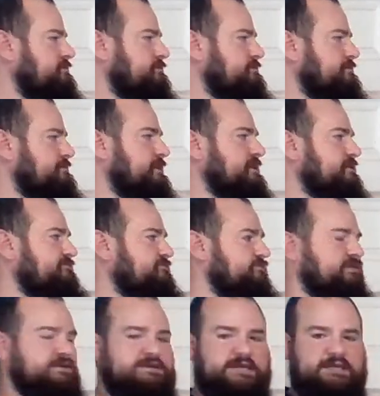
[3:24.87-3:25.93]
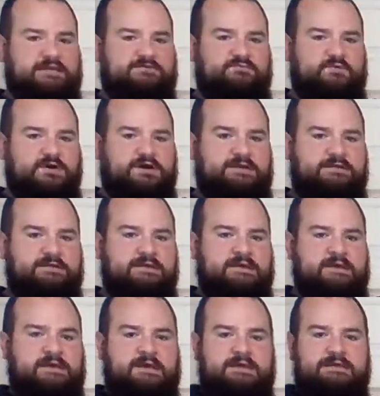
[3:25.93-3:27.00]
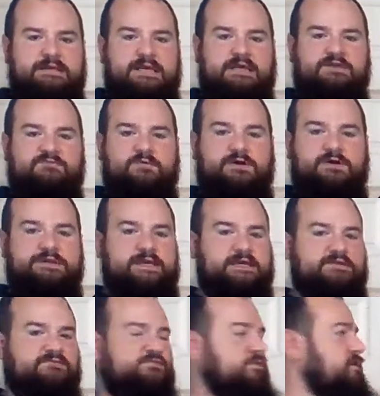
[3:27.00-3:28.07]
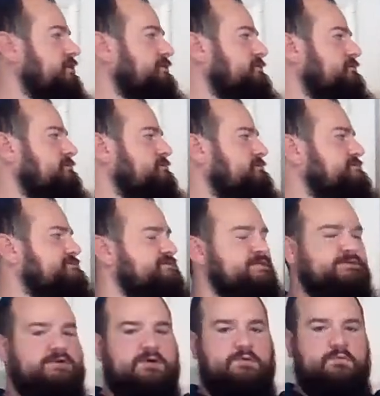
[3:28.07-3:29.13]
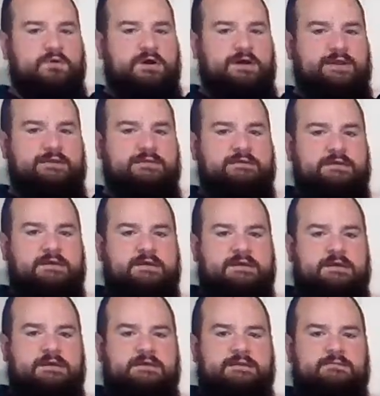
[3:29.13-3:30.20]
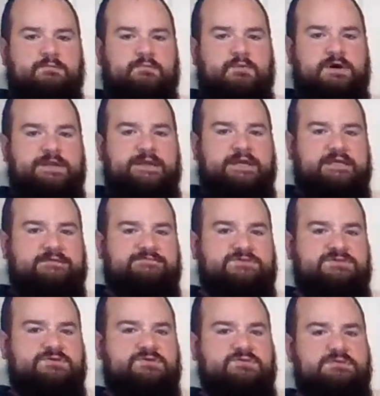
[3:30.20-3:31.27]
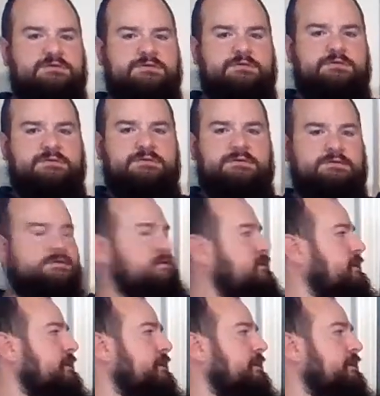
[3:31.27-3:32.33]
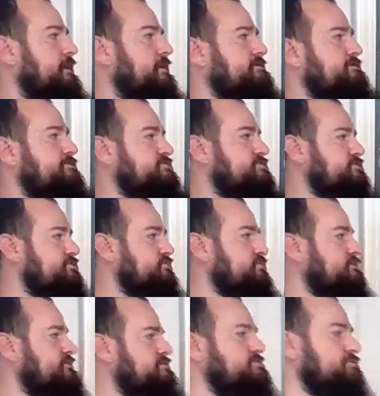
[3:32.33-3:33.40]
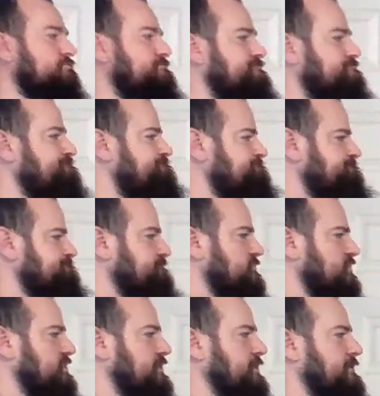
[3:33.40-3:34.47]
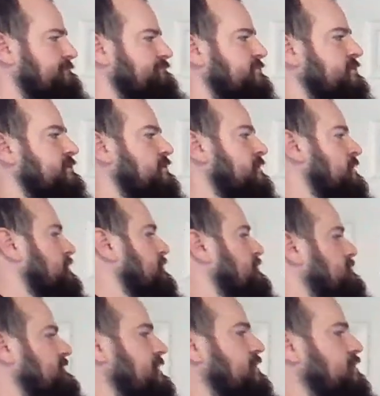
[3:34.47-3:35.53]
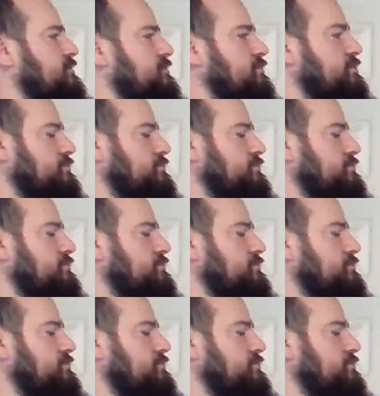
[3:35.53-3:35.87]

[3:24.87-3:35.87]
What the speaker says: negative 3, negative 1, negative 1, negative 1, 0, 1, 1, negative 2, and 2, 2. Okay? Now,